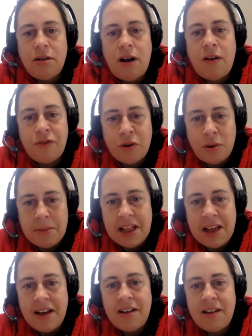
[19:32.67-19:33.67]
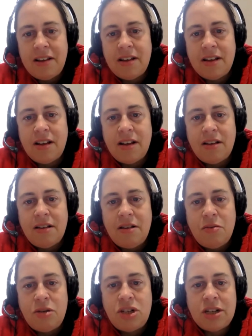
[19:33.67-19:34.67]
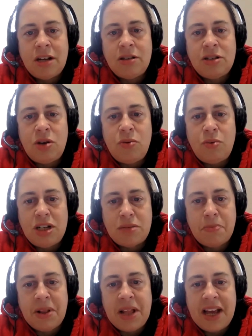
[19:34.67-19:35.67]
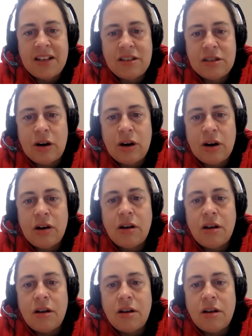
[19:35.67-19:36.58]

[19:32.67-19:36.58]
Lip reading: a formula, which tells you which plants are